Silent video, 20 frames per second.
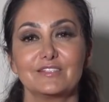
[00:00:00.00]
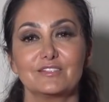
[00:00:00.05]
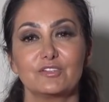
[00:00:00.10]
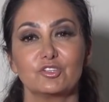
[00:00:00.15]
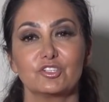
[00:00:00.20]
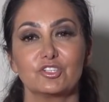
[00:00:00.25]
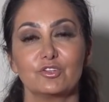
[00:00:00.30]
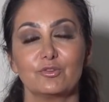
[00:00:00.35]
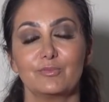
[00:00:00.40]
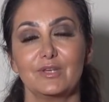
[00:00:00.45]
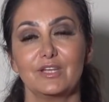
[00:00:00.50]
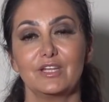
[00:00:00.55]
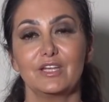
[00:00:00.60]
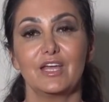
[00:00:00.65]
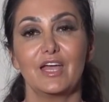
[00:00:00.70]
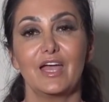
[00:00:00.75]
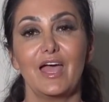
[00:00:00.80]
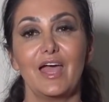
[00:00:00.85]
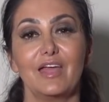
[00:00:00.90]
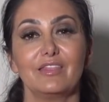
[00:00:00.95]
social
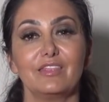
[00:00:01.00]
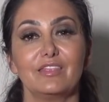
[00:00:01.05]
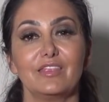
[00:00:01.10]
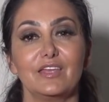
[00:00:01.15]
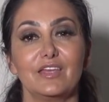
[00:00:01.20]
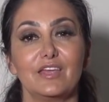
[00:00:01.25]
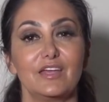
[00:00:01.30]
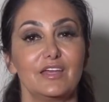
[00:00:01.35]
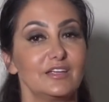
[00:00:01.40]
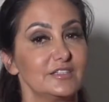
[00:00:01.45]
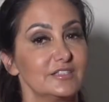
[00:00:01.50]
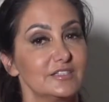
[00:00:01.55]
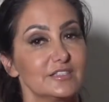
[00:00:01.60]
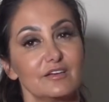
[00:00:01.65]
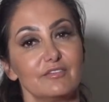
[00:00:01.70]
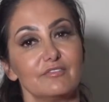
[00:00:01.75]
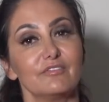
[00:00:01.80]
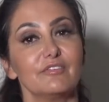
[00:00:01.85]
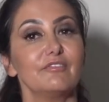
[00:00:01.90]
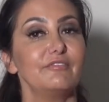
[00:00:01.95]
media at the end
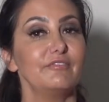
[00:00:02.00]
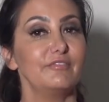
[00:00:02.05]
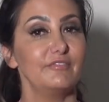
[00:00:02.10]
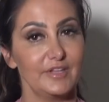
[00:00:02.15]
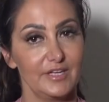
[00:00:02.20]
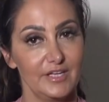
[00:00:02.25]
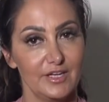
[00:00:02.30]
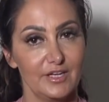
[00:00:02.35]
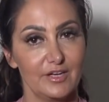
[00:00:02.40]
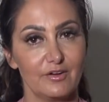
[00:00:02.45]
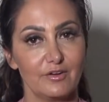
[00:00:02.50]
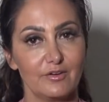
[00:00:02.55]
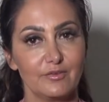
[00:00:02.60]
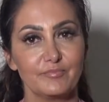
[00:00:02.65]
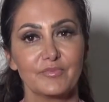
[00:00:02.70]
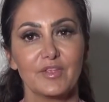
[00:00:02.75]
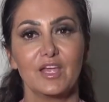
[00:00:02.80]
of the video.